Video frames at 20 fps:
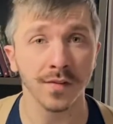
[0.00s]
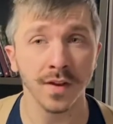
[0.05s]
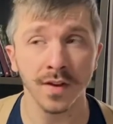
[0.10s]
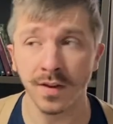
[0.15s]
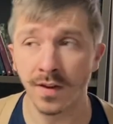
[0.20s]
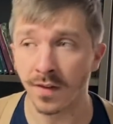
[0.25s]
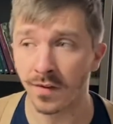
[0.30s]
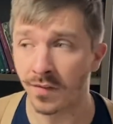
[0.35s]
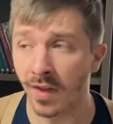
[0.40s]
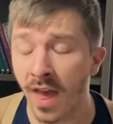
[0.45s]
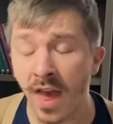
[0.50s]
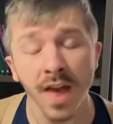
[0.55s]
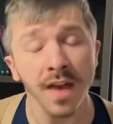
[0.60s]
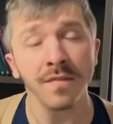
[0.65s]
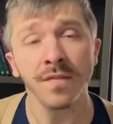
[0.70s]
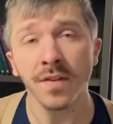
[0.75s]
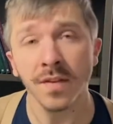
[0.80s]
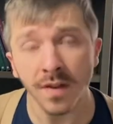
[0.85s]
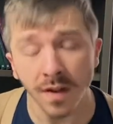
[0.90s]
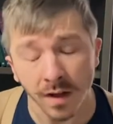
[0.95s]
It is
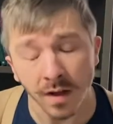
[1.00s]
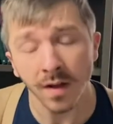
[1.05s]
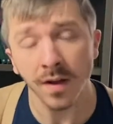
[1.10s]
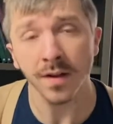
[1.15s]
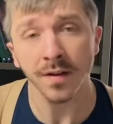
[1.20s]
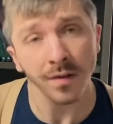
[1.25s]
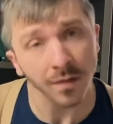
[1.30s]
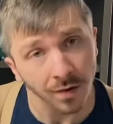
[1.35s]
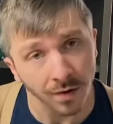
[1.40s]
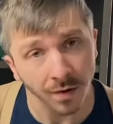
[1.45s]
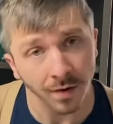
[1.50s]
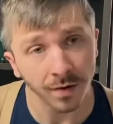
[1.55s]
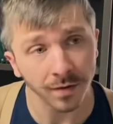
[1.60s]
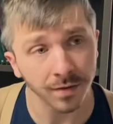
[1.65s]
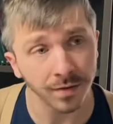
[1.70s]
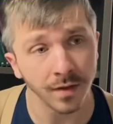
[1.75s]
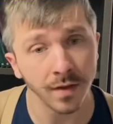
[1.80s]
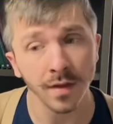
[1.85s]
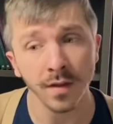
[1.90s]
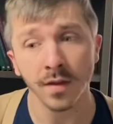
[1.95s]
heaven on
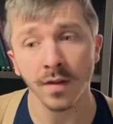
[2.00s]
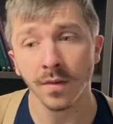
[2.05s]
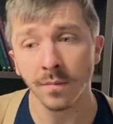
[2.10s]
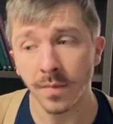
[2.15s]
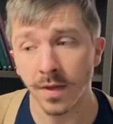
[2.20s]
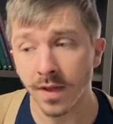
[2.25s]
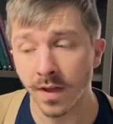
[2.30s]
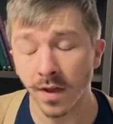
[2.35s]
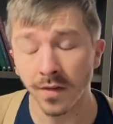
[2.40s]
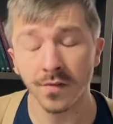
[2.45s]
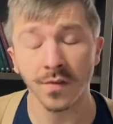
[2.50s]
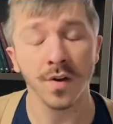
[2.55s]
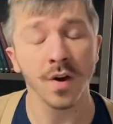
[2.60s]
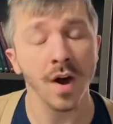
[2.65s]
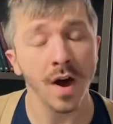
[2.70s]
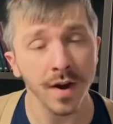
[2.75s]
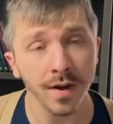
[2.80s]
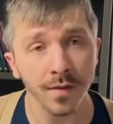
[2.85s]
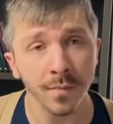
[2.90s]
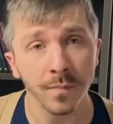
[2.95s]
earth because
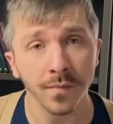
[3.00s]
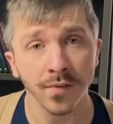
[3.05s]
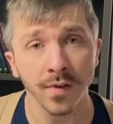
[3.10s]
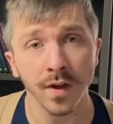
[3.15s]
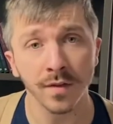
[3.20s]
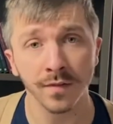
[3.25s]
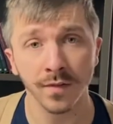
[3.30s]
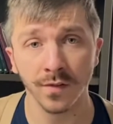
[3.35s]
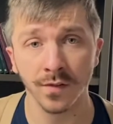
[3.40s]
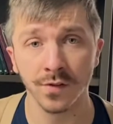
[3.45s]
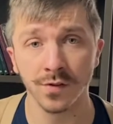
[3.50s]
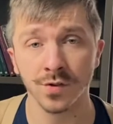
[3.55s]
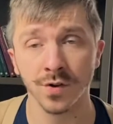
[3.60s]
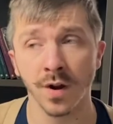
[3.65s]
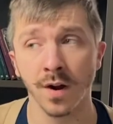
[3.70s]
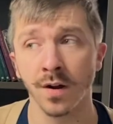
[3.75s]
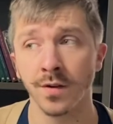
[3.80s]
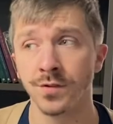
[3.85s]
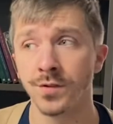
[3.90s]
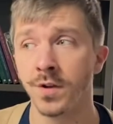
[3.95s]
God himself is in
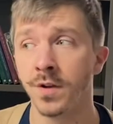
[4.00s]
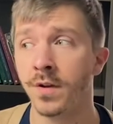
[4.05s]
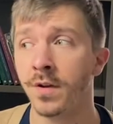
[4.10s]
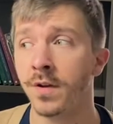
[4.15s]
charge.